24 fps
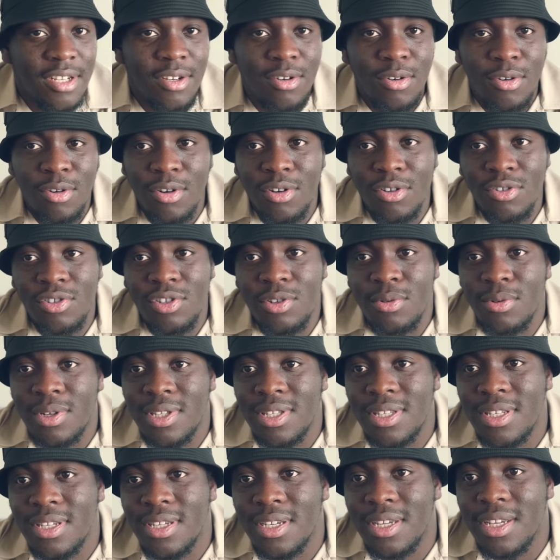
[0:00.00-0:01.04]
or do you
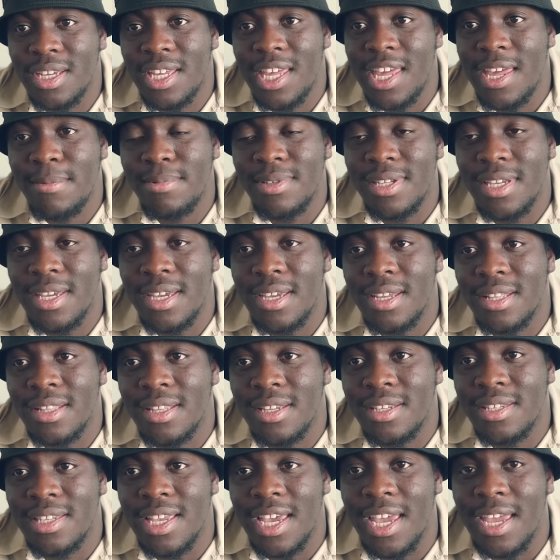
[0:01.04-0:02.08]
want to keep seeing
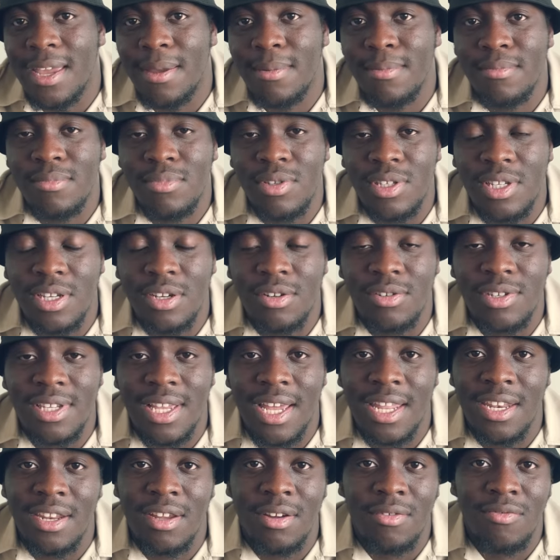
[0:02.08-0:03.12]
the same Jil
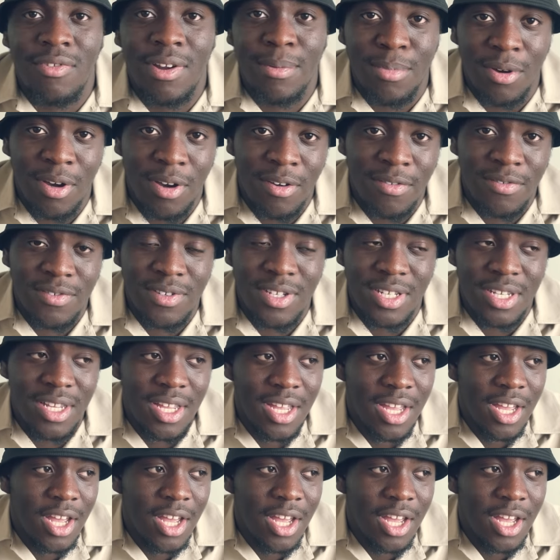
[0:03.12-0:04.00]
Sander ripoffs